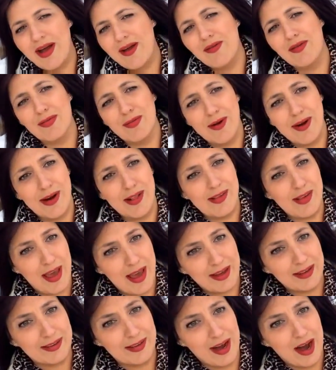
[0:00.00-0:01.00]
I was wearing a
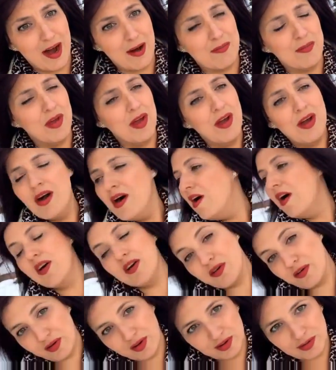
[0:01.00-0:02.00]
tank top
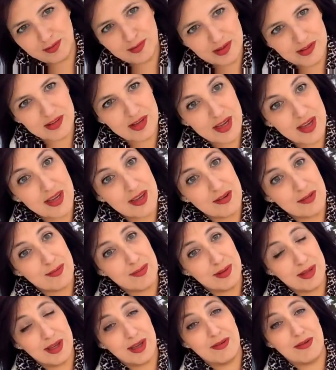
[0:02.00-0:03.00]
on Christmas
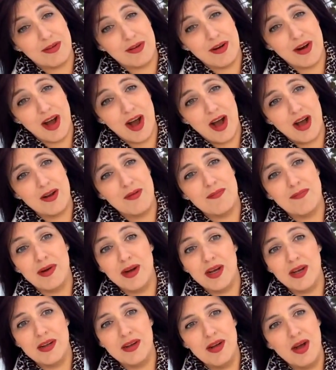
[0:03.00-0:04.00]
Eve, believe it or not,
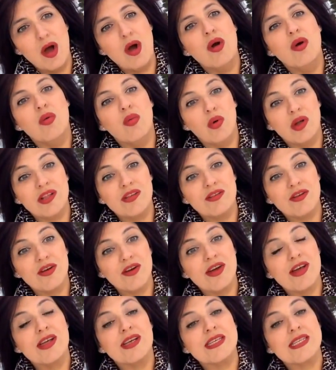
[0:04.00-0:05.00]
but
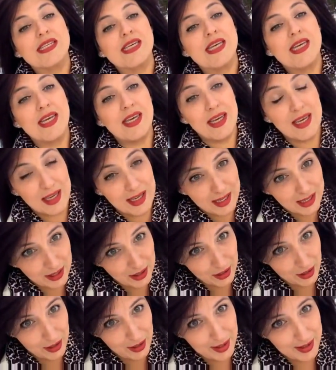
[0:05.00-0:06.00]
winter is
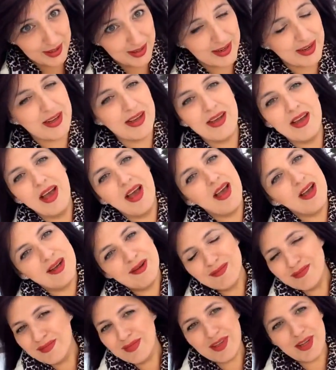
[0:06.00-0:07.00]
here.
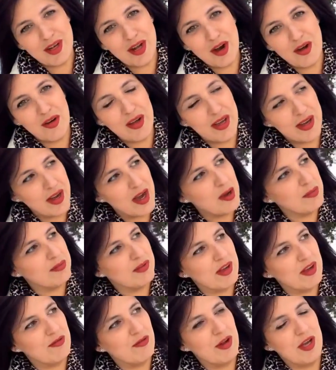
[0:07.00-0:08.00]
You know, it
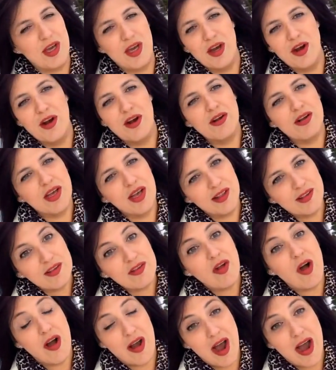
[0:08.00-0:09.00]
comes every year.
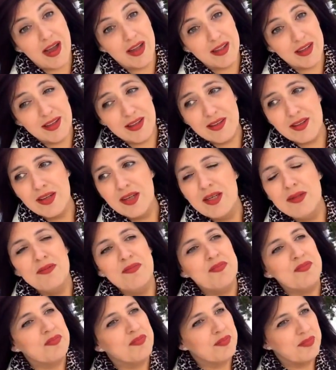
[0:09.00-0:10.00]
It's Long Island.
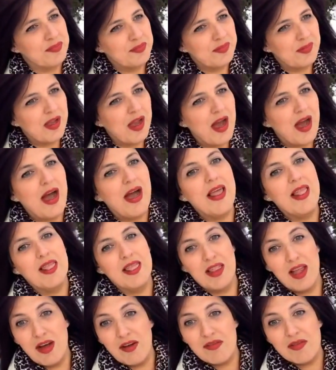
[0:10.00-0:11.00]
I
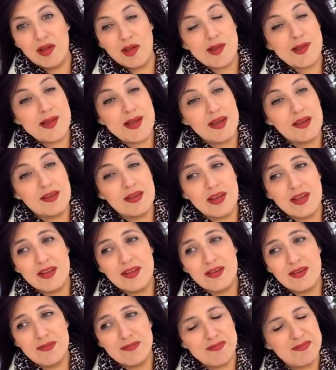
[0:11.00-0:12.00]
love the
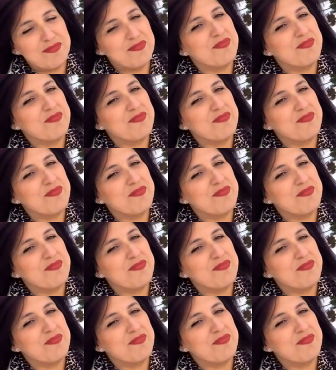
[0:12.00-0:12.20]
seasons.